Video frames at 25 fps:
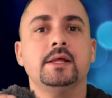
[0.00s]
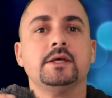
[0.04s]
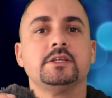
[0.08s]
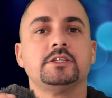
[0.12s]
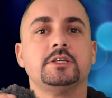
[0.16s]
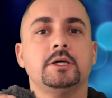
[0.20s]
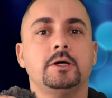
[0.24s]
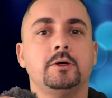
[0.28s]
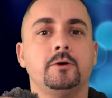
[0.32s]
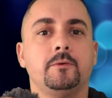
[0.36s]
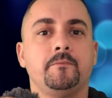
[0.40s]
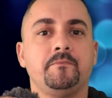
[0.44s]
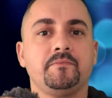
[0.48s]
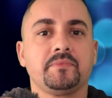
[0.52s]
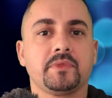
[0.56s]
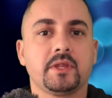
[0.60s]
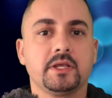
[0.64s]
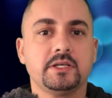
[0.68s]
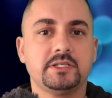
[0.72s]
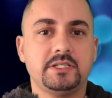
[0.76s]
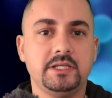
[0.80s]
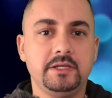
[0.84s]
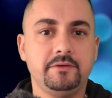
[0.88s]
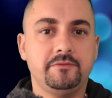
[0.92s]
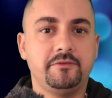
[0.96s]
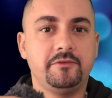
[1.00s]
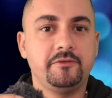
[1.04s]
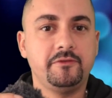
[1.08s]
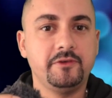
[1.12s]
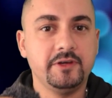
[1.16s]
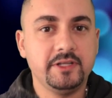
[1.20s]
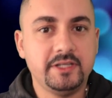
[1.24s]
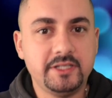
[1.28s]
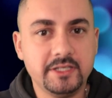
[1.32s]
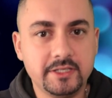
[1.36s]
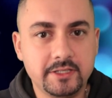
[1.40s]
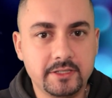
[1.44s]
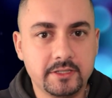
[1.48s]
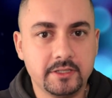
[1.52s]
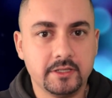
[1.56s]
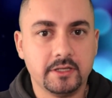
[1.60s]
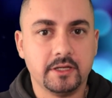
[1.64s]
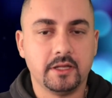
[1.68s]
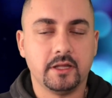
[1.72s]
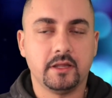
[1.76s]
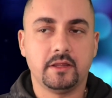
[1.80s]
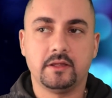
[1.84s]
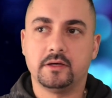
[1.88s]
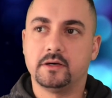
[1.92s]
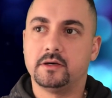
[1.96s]
So Steve
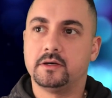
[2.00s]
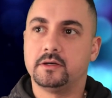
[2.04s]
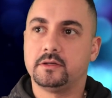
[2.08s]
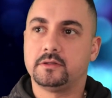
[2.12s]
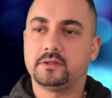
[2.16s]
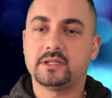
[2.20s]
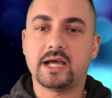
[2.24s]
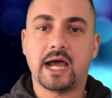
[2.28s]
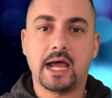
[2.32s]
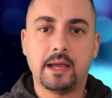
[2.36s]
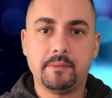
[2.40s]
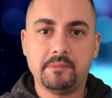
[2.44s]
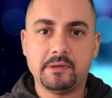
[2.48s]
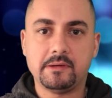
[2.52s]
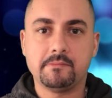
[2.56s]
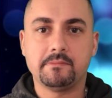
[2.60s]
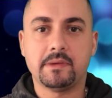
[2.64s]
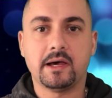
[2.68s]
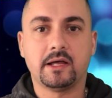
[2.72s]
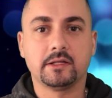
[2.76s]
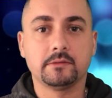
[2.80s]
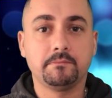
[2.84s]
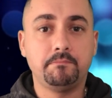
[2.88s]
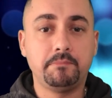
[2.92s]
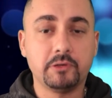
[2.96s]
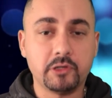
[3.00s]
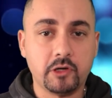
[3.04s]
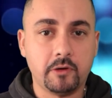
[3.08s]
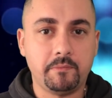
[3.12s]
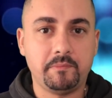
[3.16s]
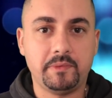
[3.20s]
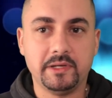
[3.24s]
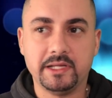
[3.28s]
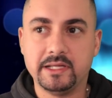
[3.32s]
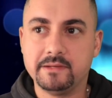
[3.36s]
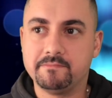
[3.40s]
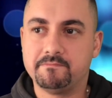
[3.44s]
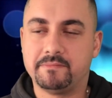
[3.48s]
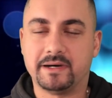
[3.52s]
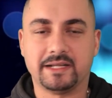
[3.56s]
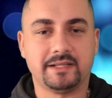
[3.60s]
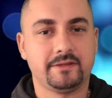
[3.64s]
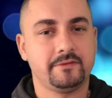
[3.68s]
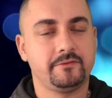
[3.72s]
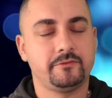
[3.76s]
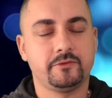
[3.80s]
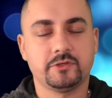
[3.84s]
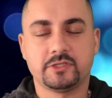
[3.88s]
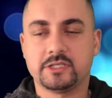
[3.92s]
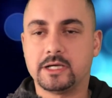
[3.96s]
fitted the timing belt properly,
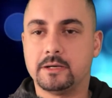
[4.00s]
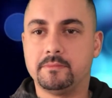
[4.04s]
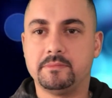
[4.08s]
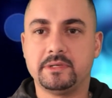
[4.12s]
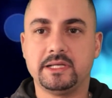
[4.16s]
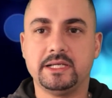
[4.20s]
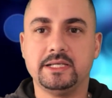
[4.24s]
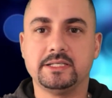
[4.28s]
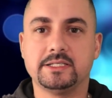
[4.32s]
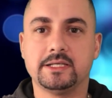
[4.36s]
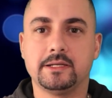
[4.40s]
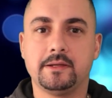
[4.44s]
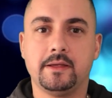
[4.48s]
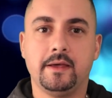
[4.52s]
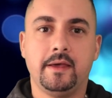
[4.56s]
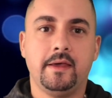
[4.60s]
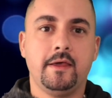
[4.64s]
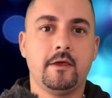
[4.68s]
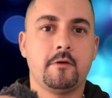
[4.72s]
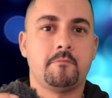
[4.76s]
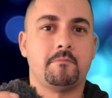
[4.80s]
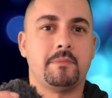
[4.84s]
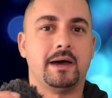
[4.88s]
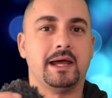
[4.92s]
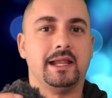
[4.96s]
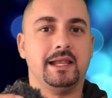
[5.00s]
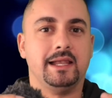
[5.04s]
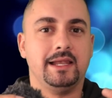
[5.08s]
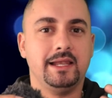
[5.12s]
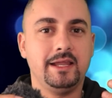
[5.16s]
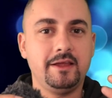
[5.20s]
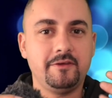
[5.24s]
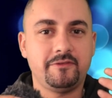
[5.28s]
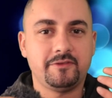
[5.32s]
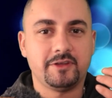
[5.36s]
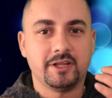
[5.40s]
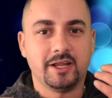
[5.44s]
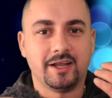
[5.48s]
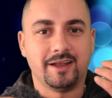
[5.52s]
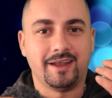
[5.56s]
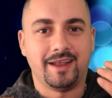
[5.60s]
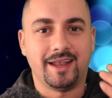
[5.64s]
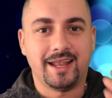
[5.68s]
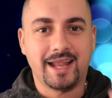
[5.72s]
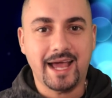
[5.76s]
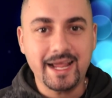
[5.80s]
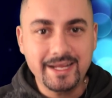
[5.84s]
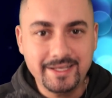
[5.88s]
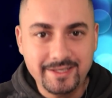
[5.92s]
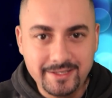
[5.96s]
but for some reason, my left
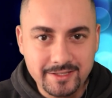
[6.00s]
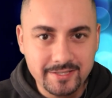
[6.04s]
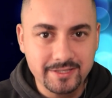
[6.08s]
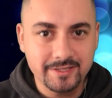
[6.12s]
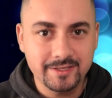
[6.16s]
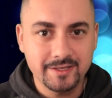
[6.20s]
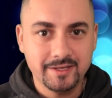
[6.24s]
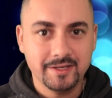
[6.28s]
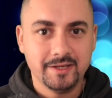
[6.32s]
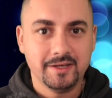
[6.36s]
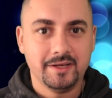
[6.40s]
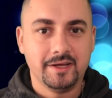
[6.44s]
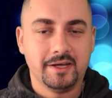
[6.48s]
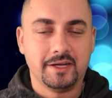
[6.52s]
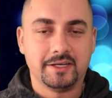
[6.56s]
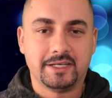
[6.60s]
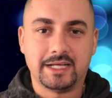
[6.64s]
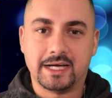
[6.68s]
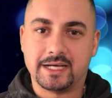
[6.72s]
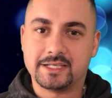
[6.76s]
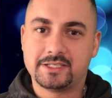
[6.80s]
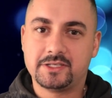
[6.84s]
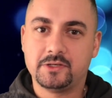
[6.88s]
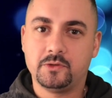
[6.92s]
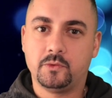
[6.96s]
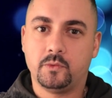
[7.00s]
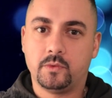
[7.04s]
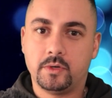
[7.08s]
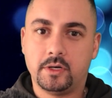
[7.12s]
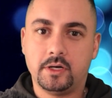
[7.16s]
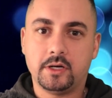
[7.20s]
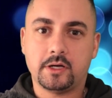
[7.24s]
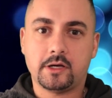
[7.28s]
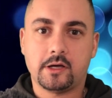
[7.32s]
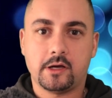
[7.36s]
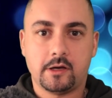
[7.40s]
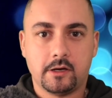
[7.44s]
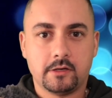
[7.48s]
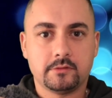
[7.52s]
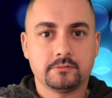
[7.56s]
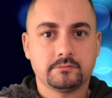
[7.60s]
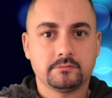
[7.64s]
light doesn't work